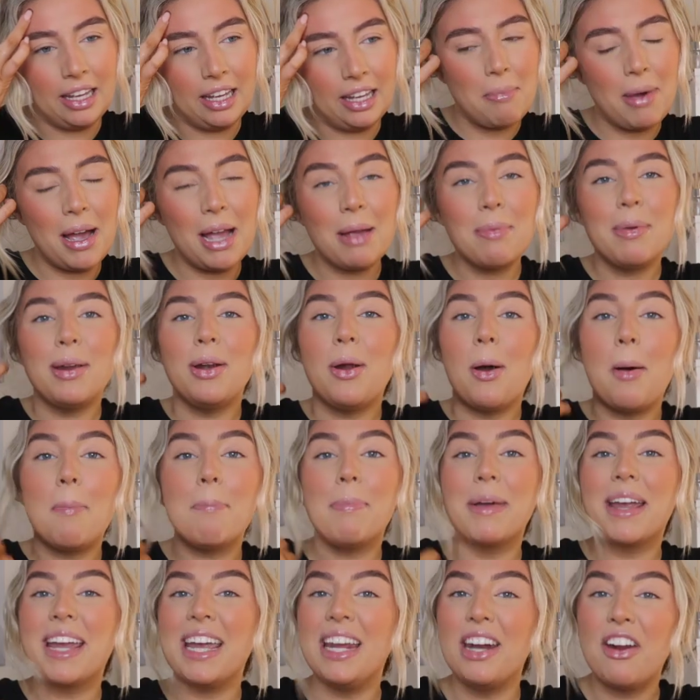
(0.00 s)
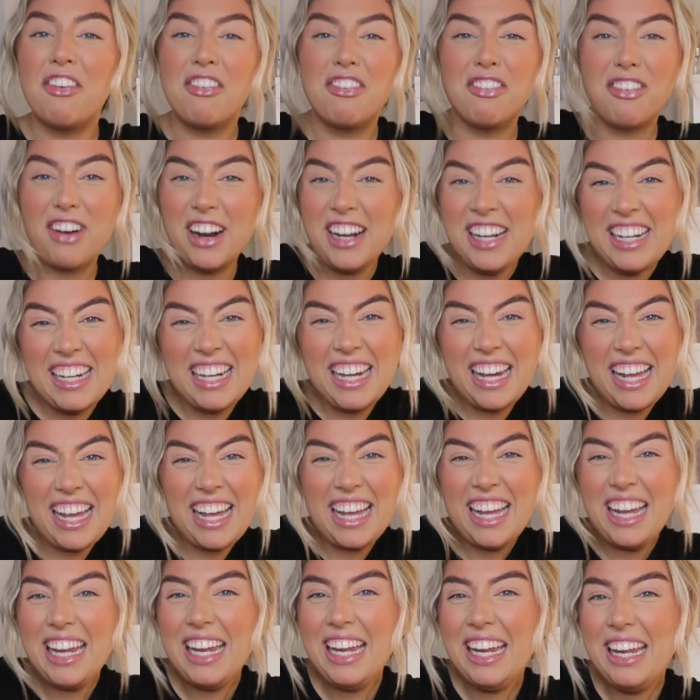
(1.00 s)
maybe not beginner
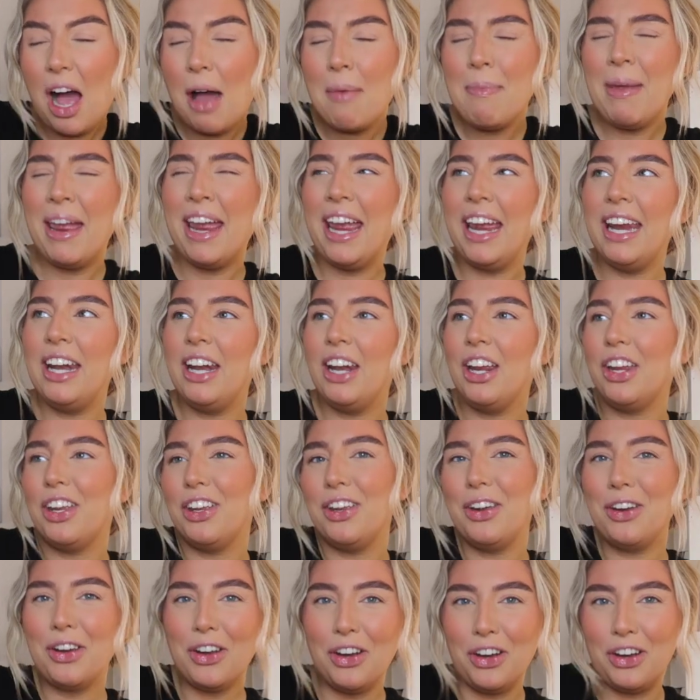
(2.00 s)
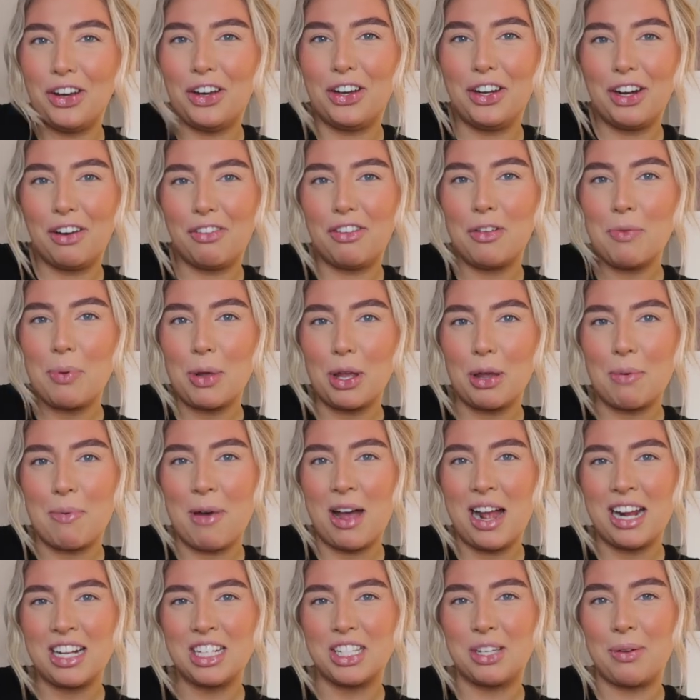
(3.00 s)
friendly. I mean, you could if you put your
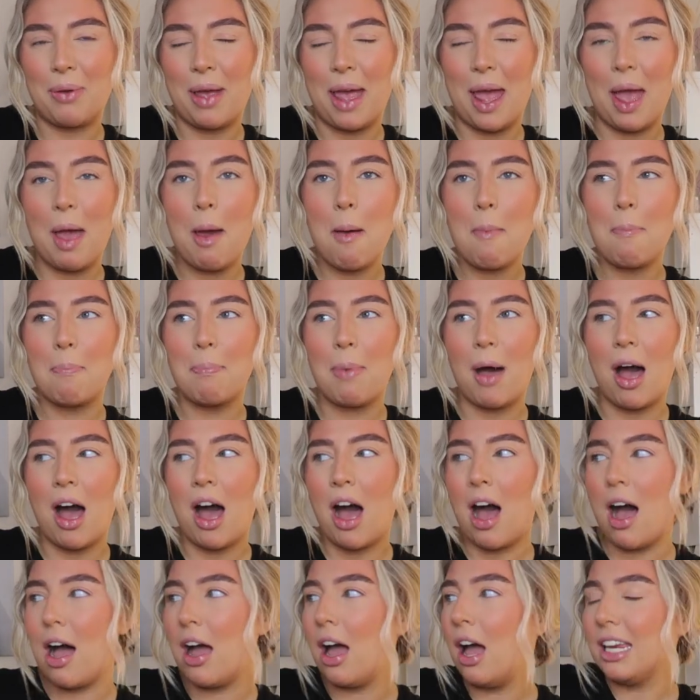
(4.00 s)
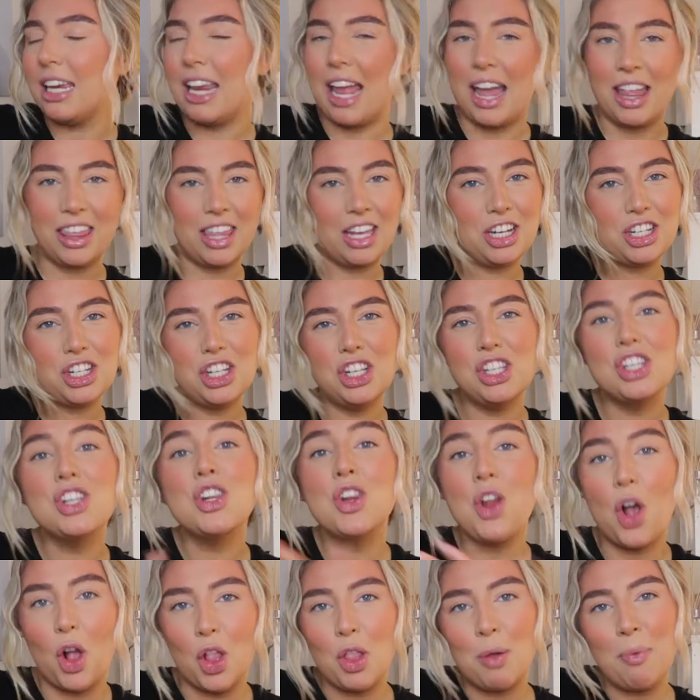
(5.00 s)
mind to it, but yeah, they're just
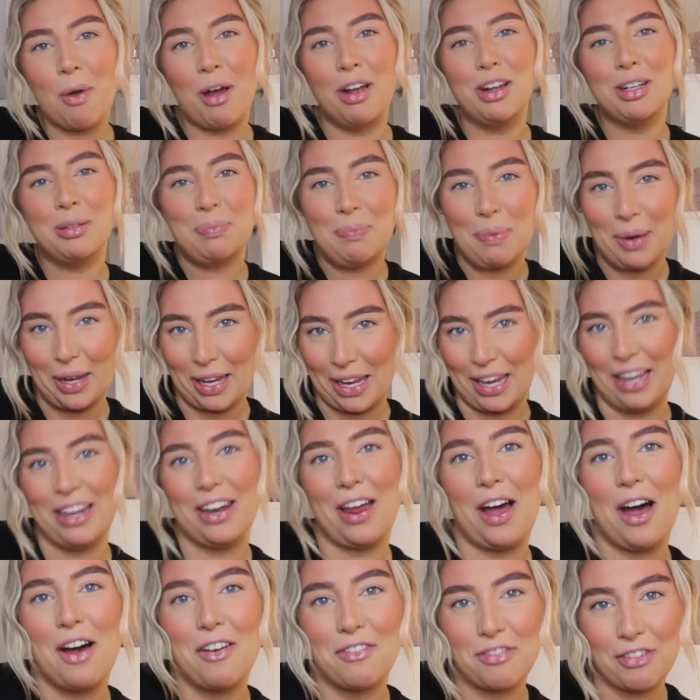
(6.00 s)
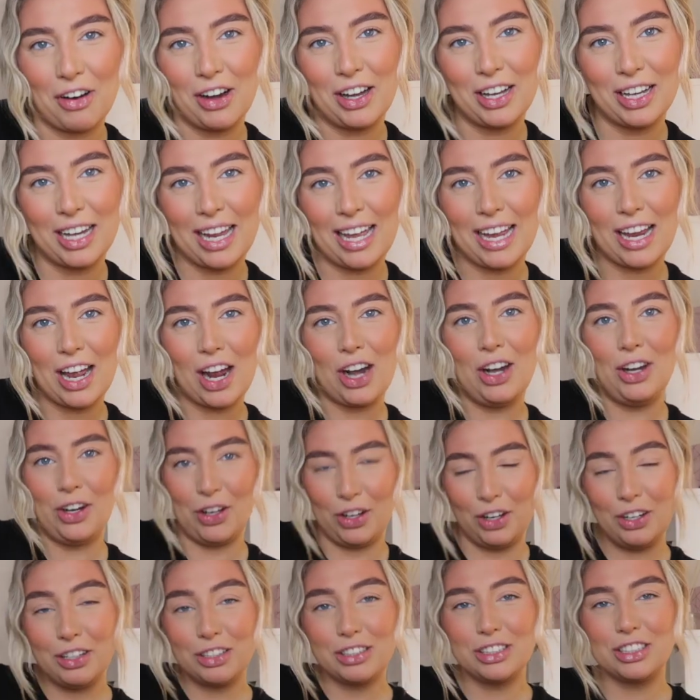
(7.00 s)
not the most beginner friendly
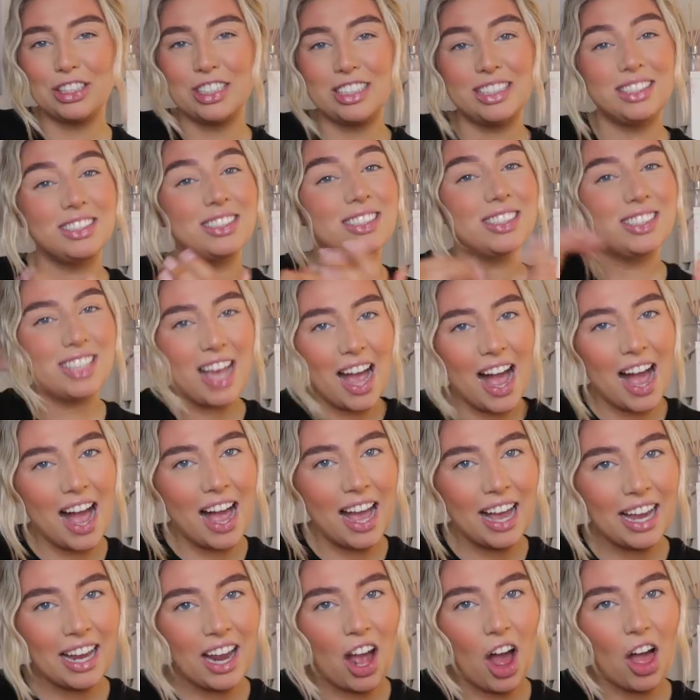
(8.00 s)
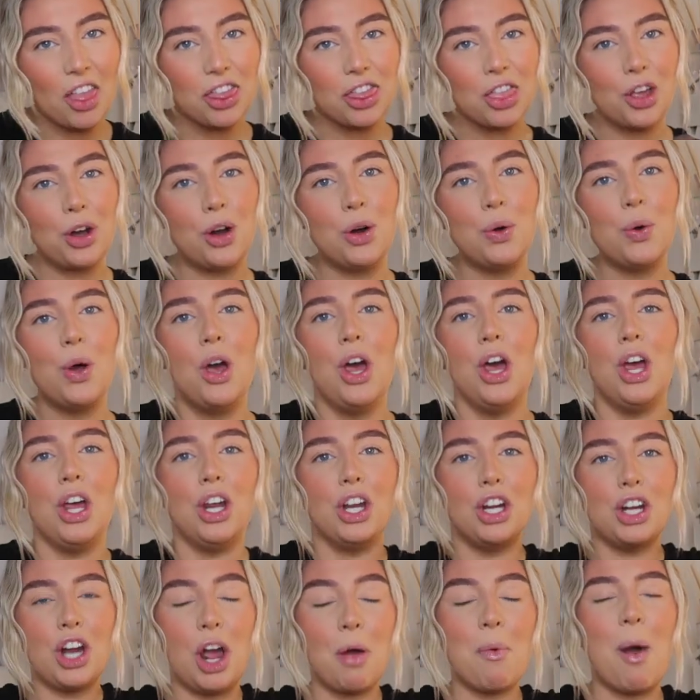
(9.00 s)
looks. So today I thought,
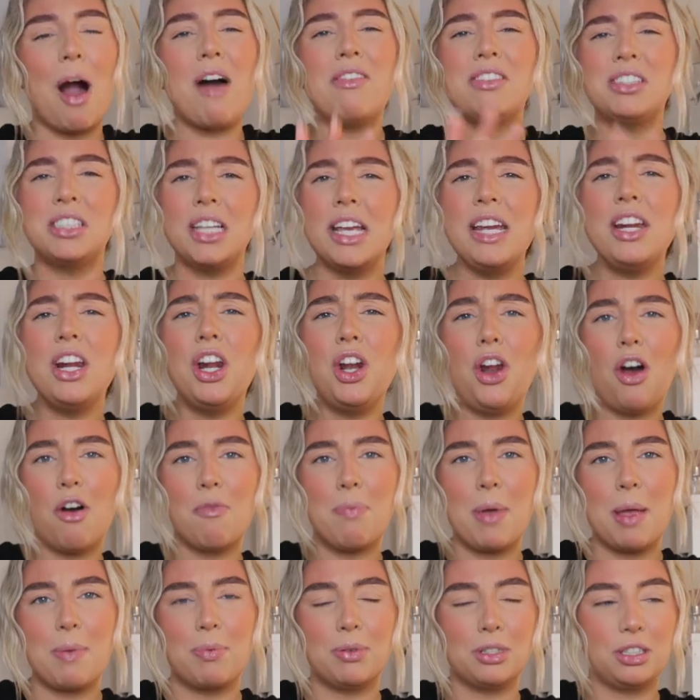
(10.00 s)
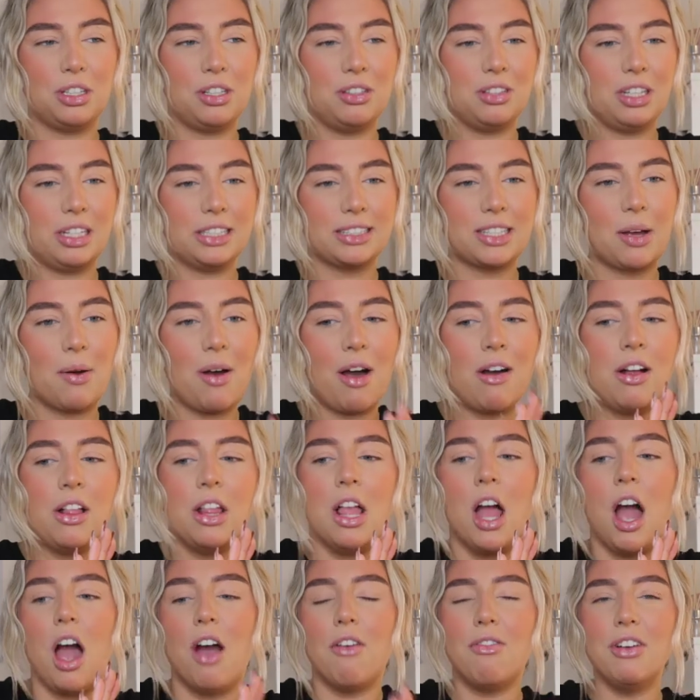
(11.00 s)
you know what, I've seen a lot of people do this. So
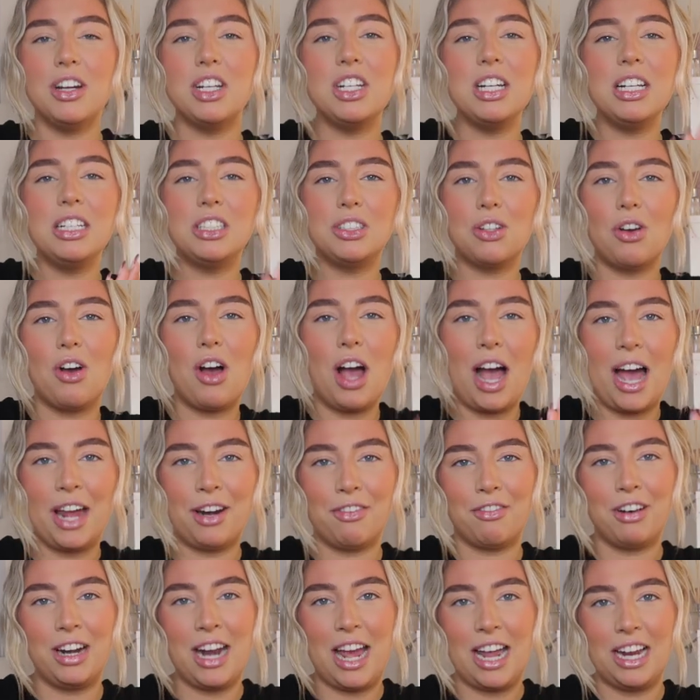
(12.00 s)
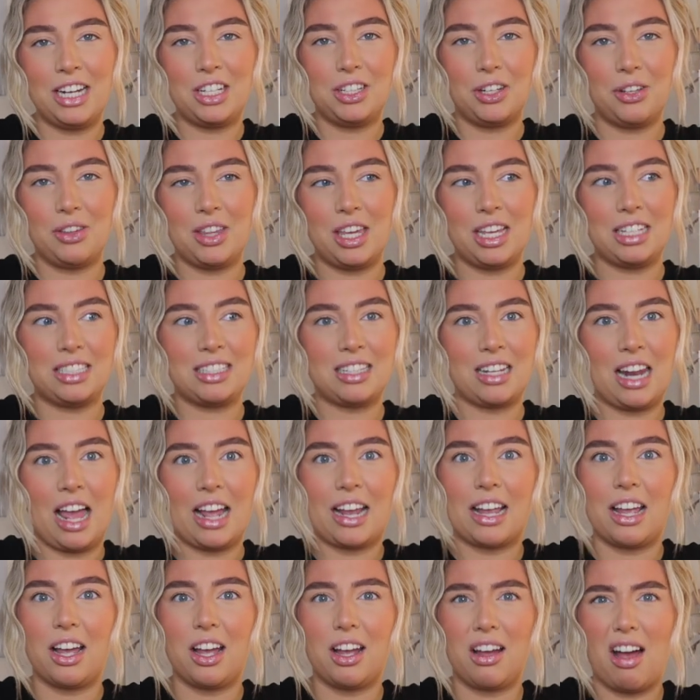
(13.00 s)
I originally saw Hannah Renee do this,
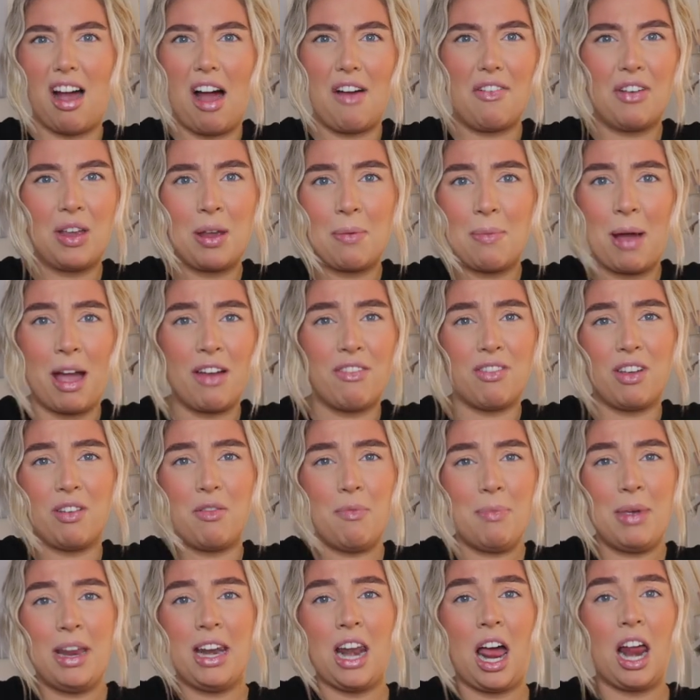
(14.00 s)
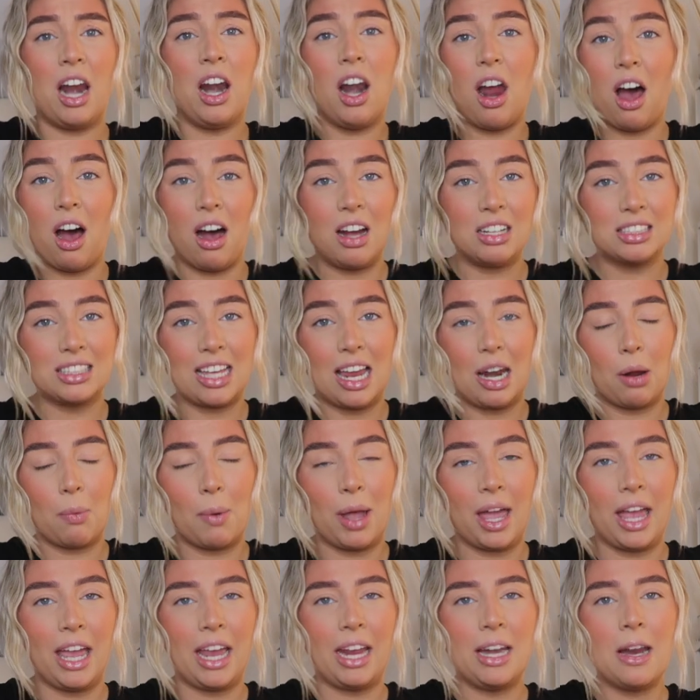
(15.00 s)
like I think it might have even been like last
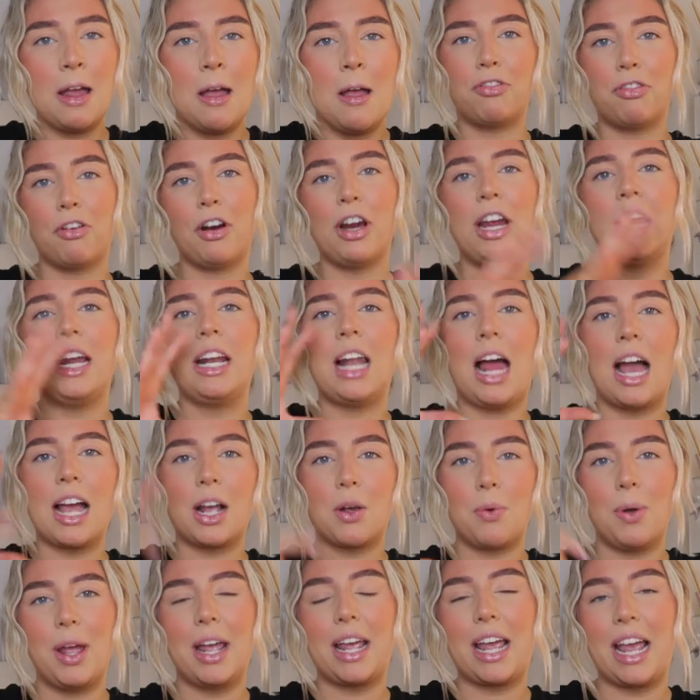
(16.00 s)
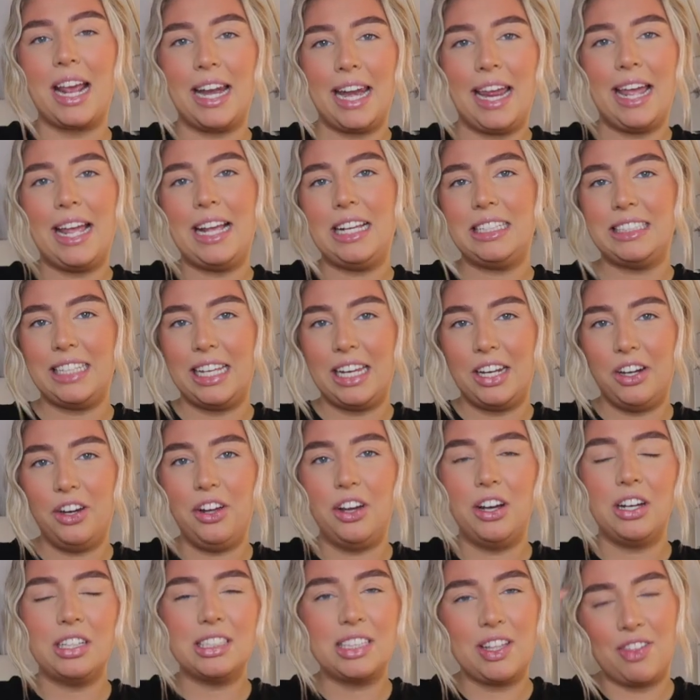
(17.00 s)
Halloween. 3 like quick and easy
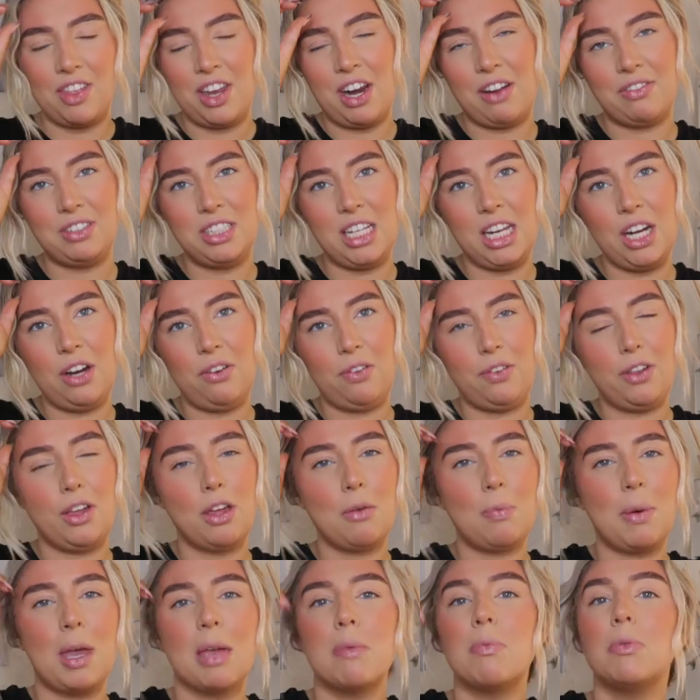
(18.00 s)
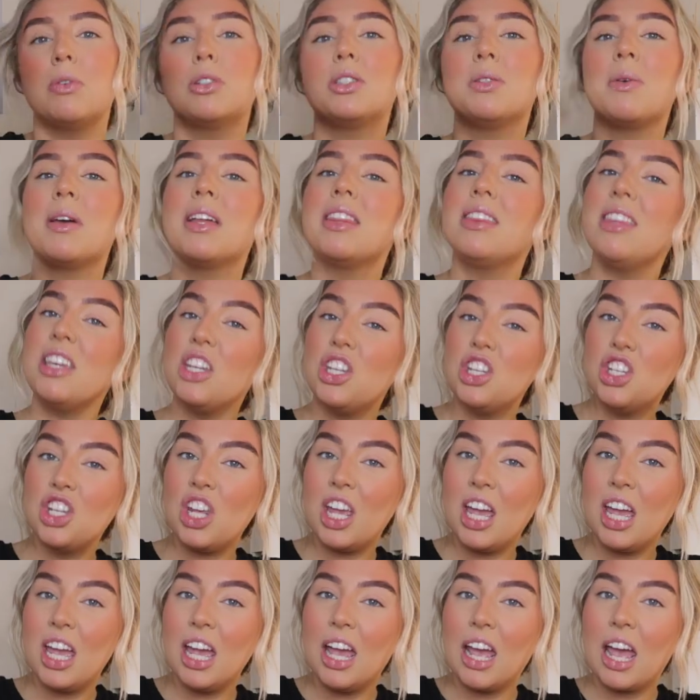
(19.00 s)
looks, and then I've seen a few people do it this
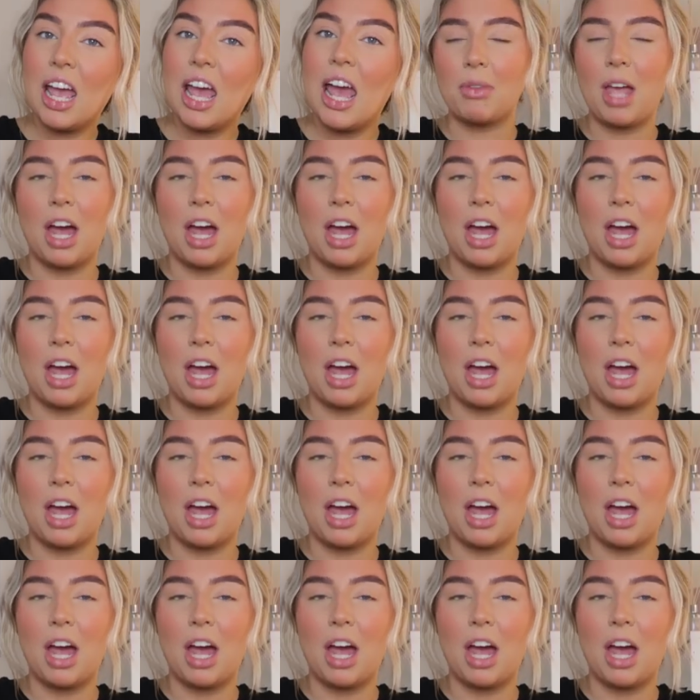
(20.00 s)
year.